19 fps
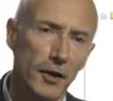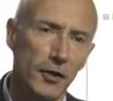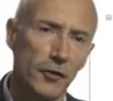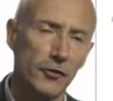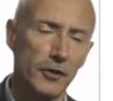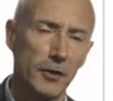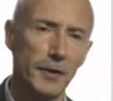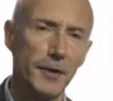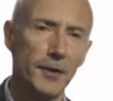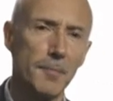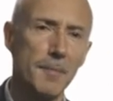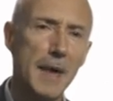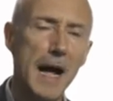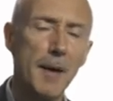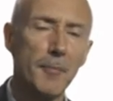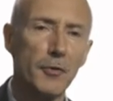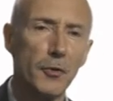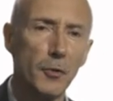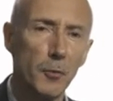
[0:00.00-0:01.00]
So in the
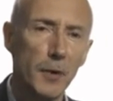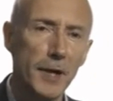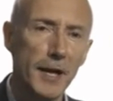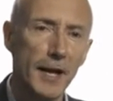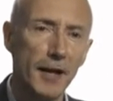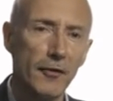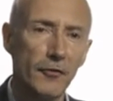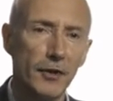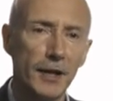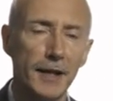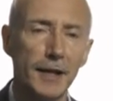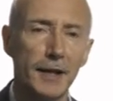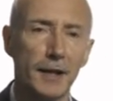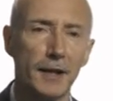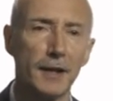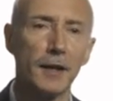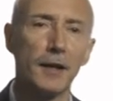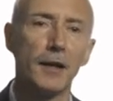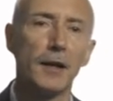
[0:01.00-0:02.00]
map that we have
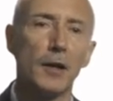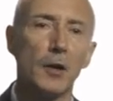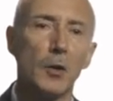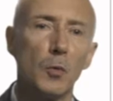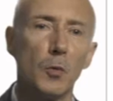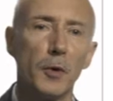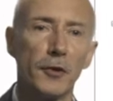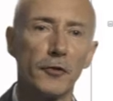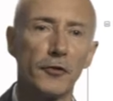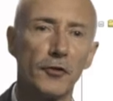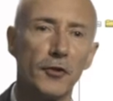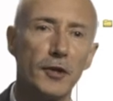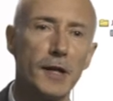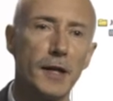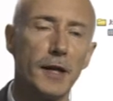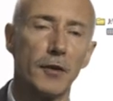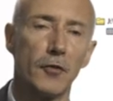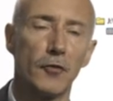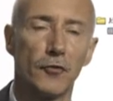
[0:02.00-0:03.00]
here, we're
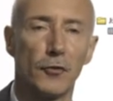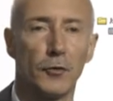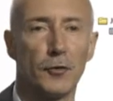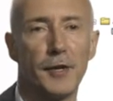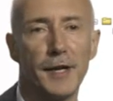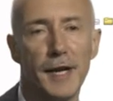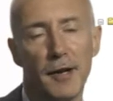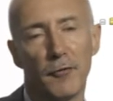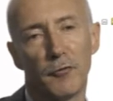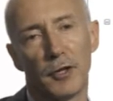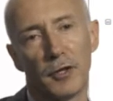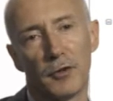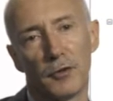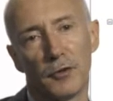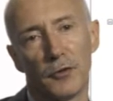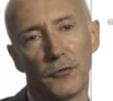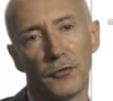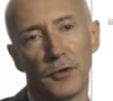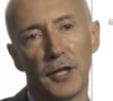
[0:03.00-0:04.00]
seeing for an area
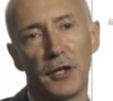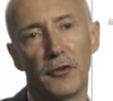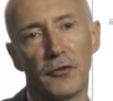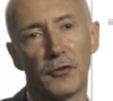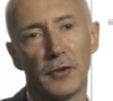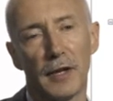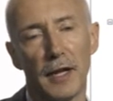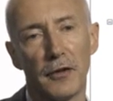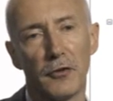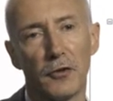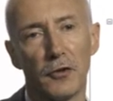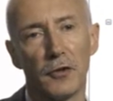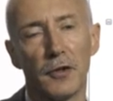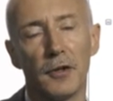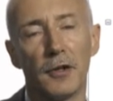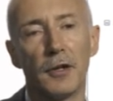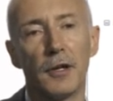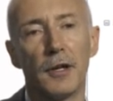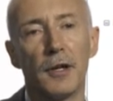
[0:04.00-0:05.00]
of East
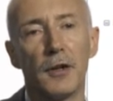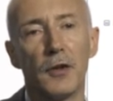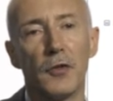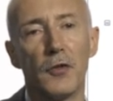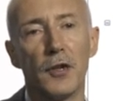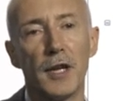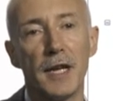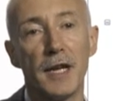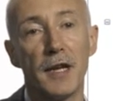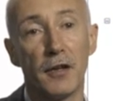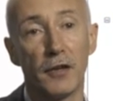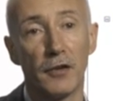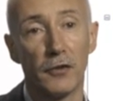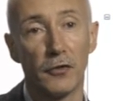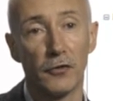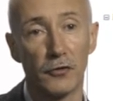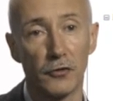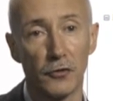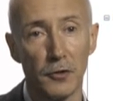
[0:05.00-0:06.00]
London, the
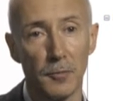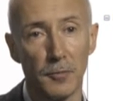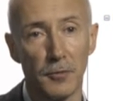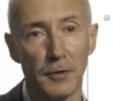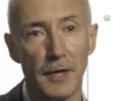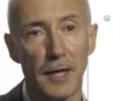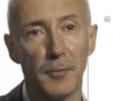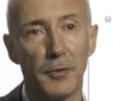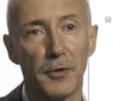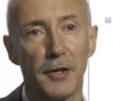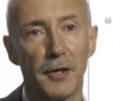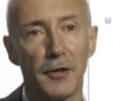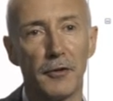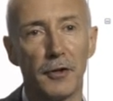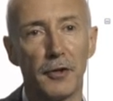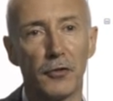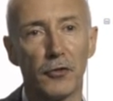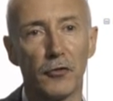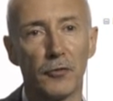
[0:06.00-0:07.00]
super output
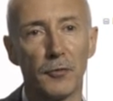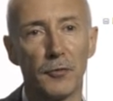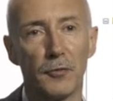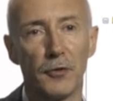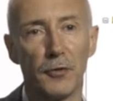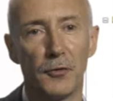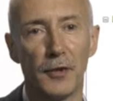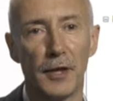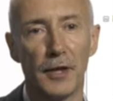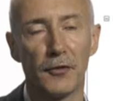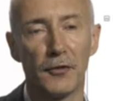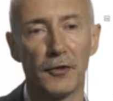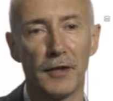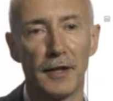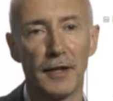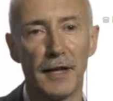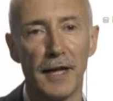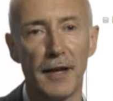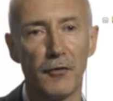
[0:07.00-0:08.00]
areas from
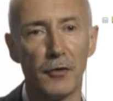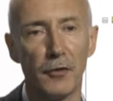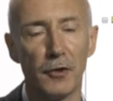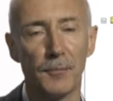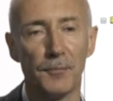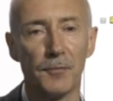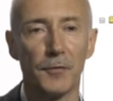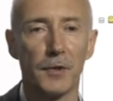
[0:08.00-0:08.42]
2011.